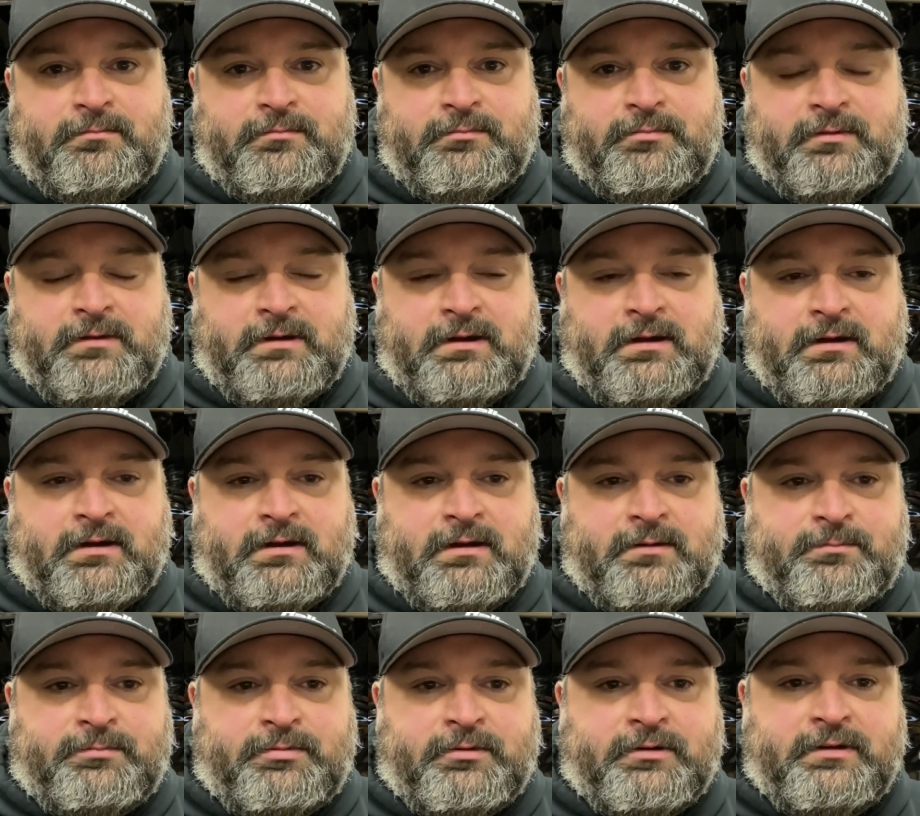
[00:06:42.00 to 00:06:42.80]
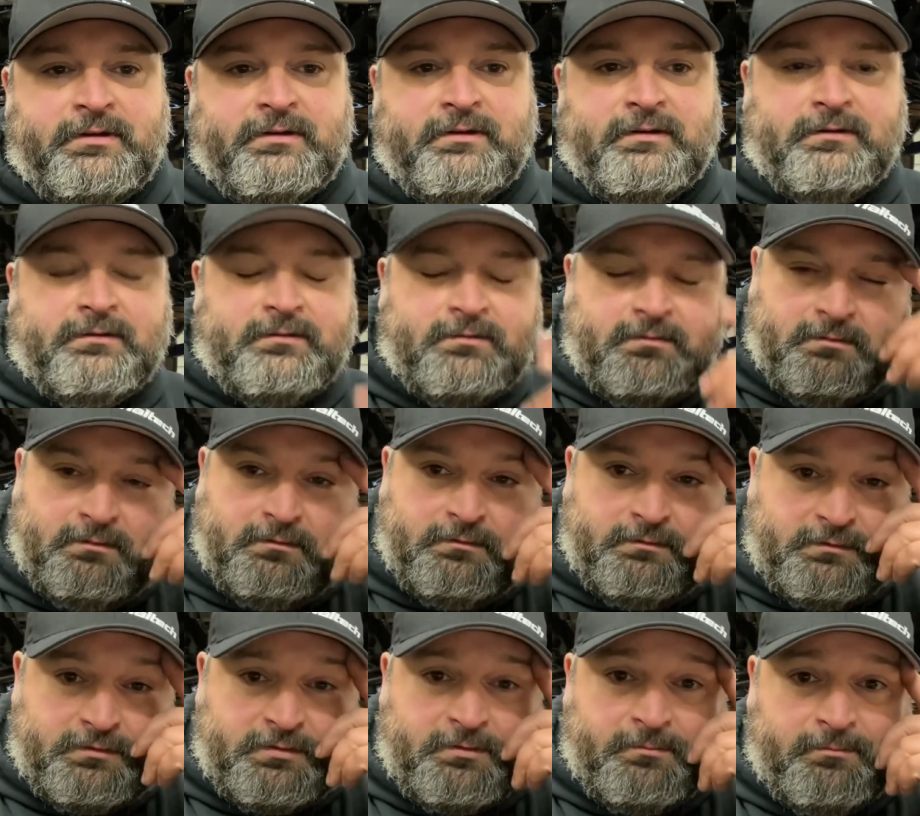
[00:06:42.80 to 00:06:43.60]
getting
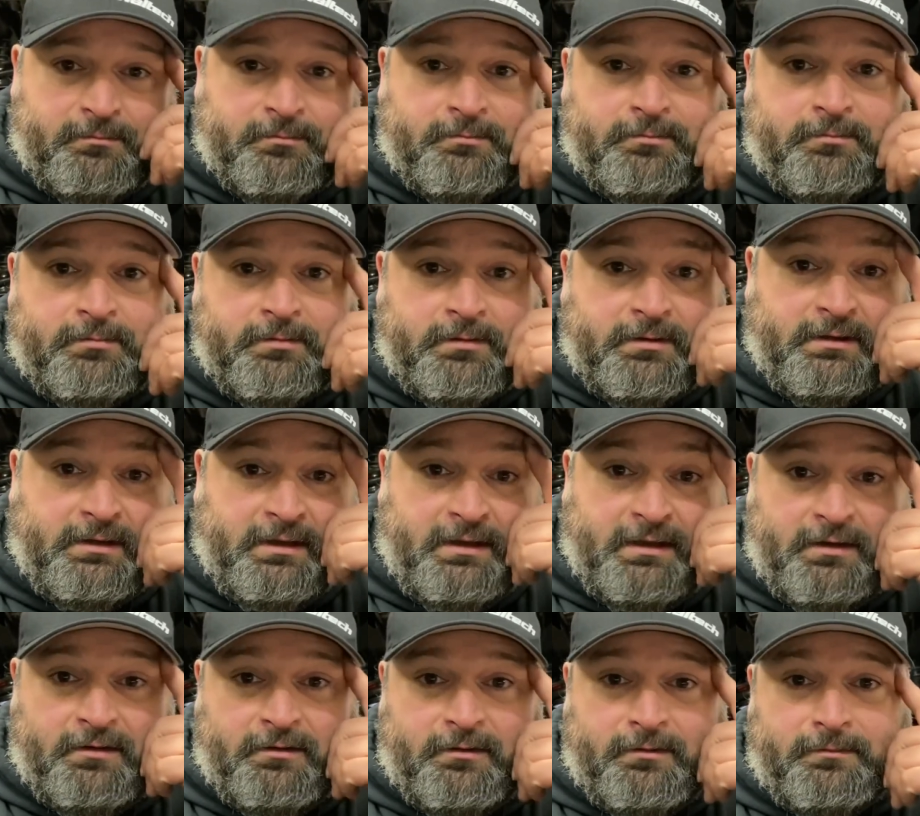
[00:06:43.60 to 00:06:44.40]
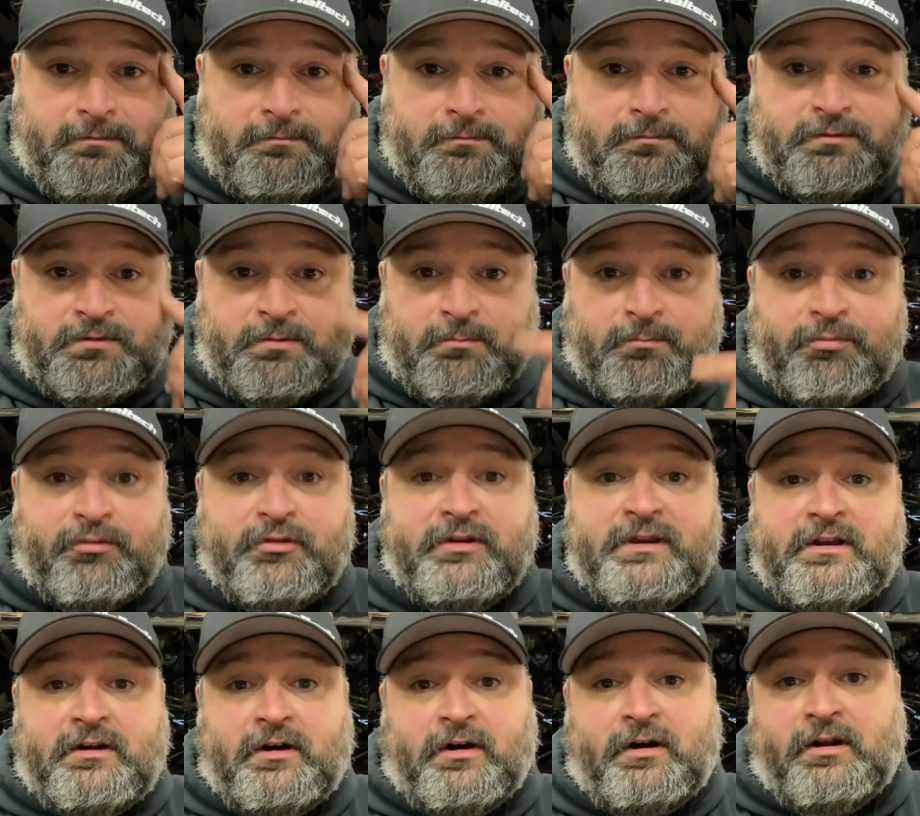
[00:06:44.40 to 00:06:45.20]
some
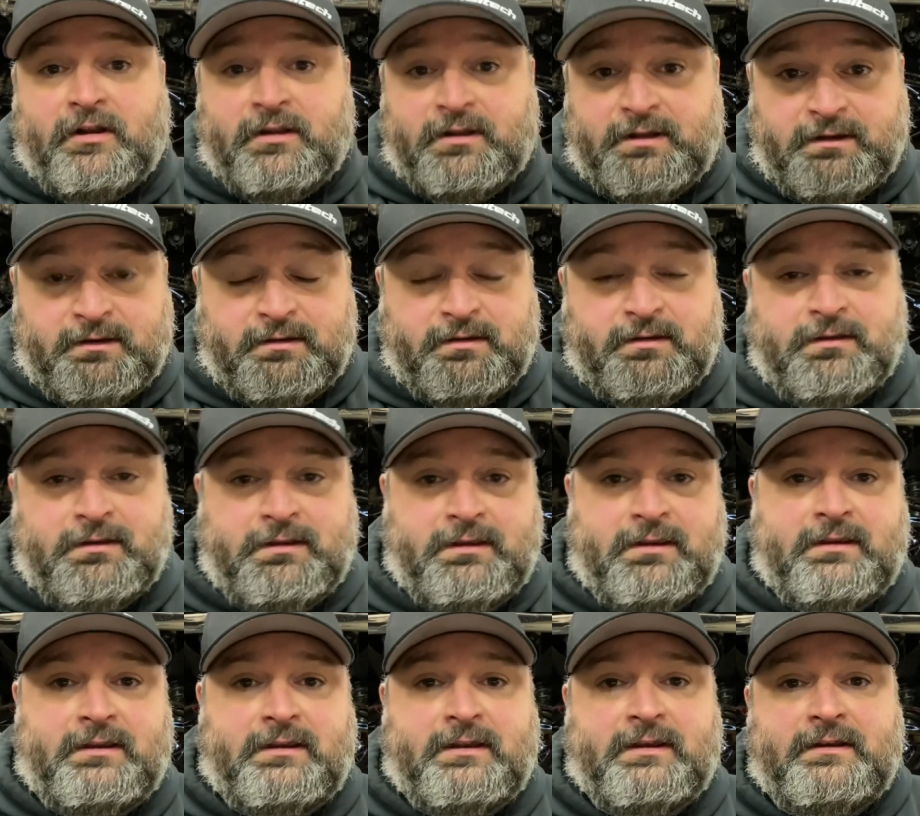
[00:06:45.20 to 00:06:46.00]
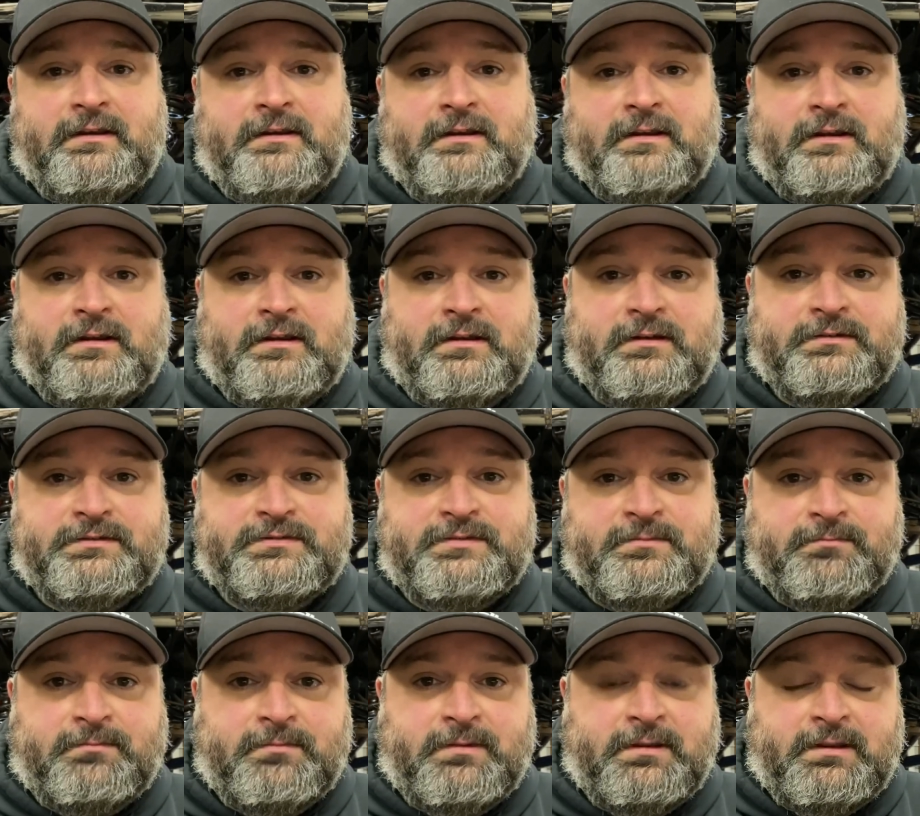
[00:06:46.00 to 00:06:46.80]
pre-calling, getting
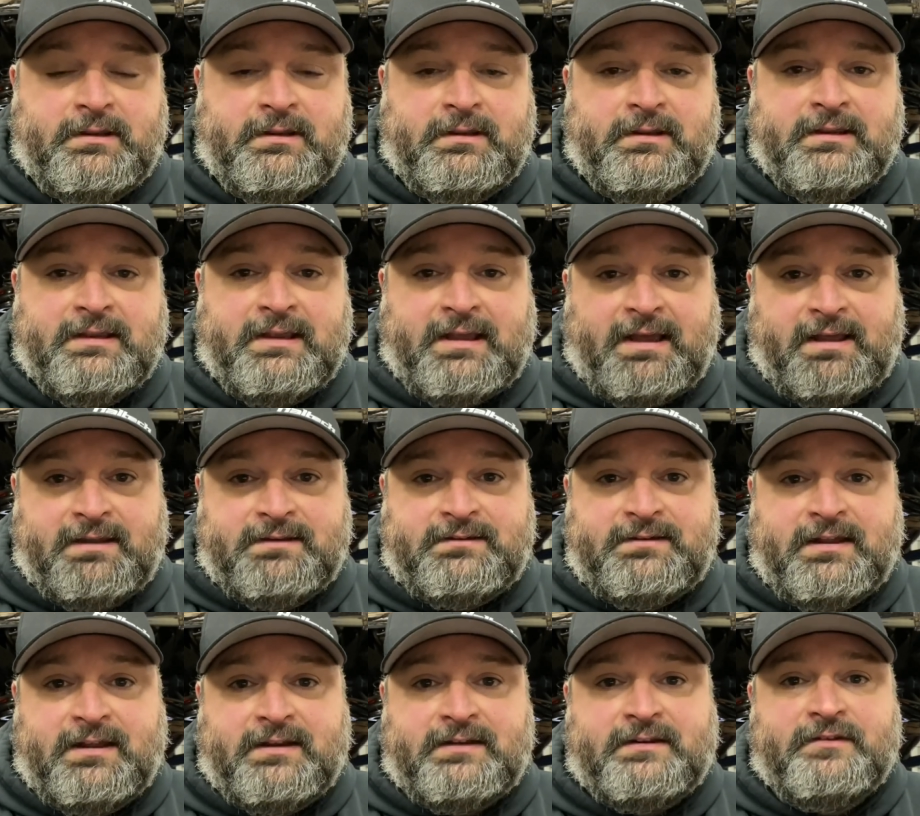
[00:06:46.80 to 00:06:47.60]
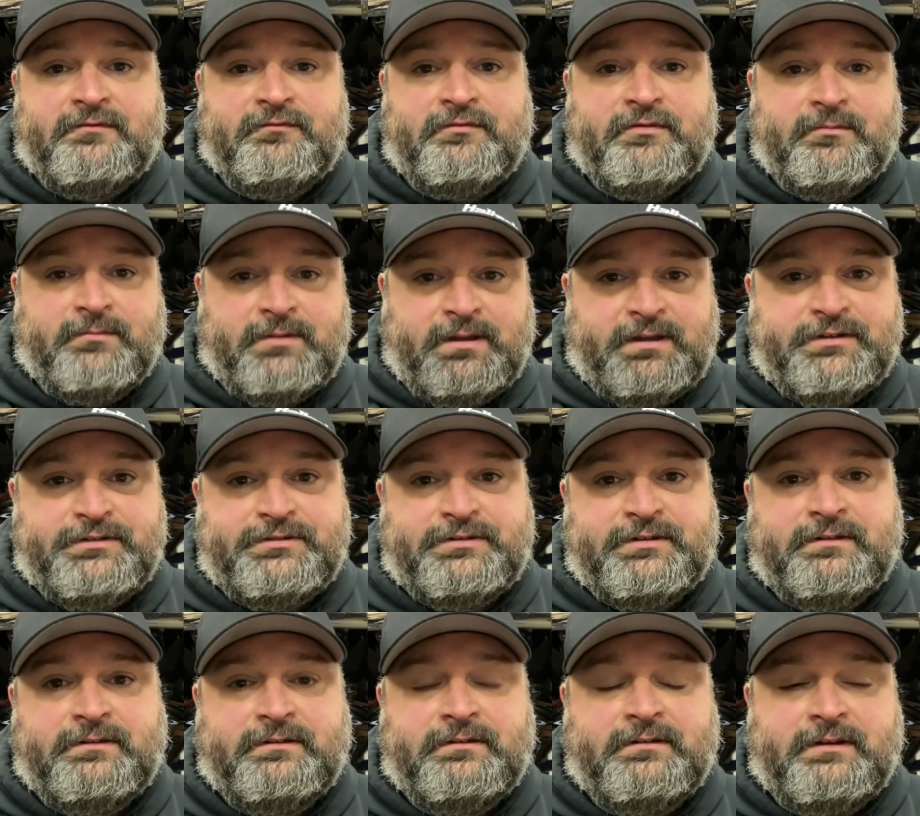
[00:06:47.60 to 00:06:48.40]
some contact
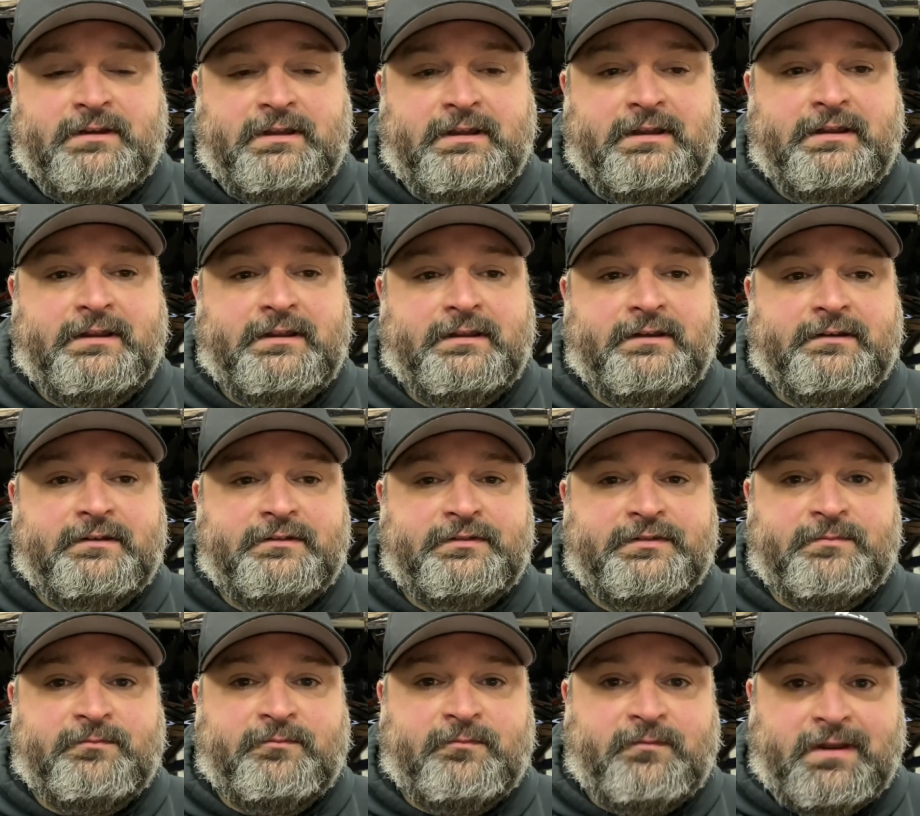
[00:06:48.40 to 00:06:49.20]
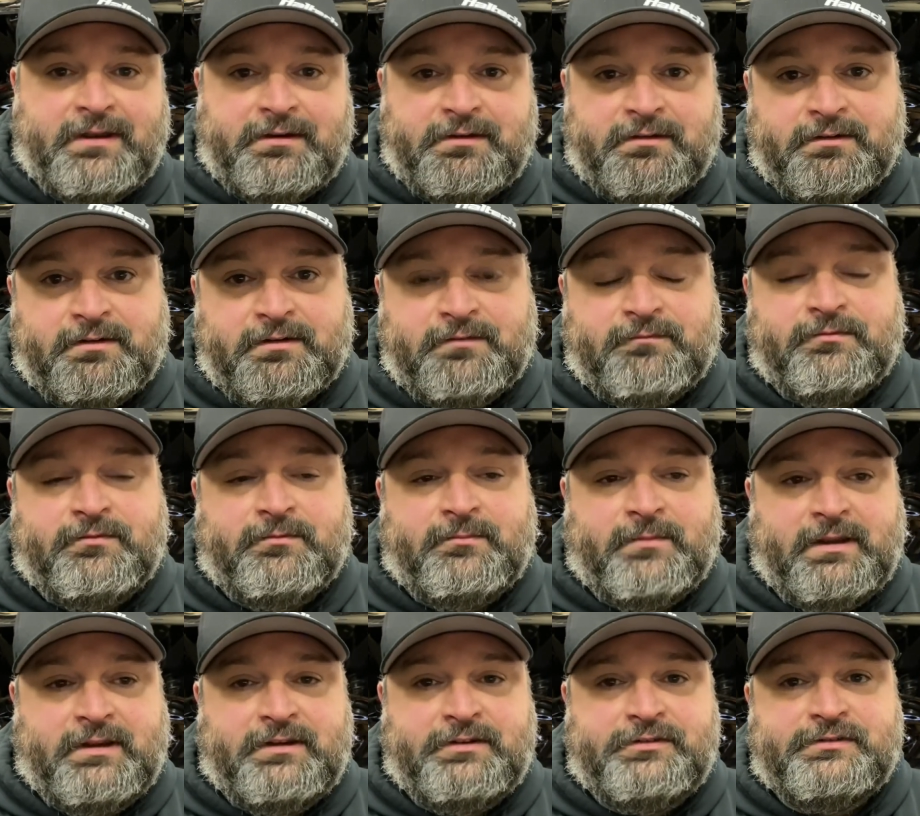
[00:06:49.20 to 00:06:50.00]
information and some vendor
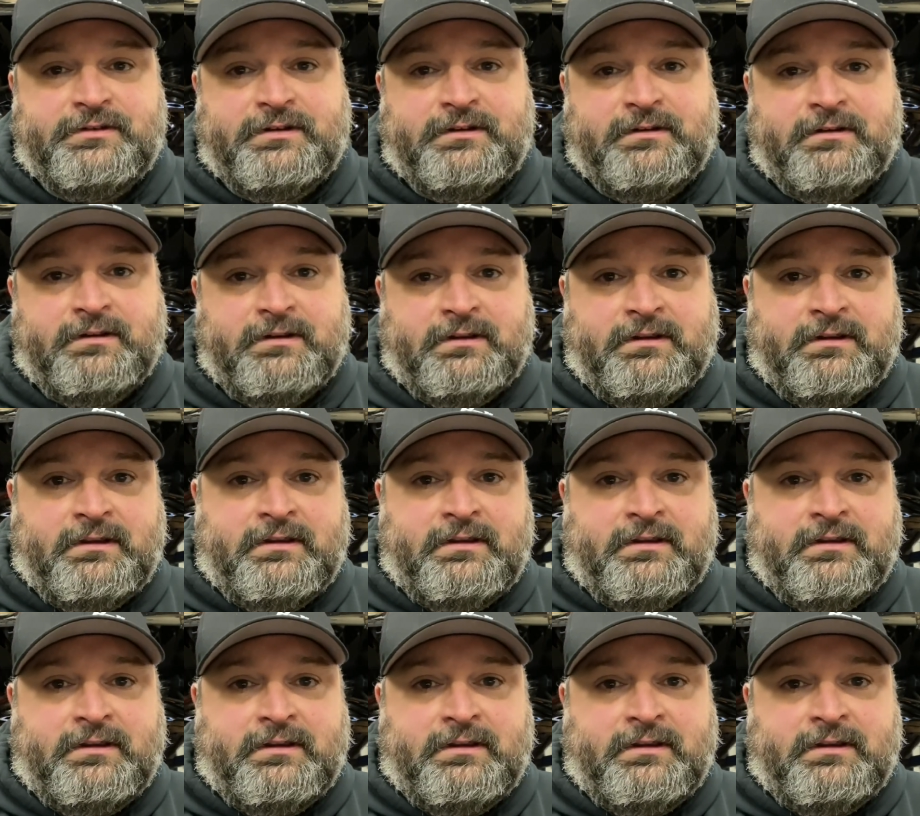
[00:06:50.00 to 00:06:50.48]
information.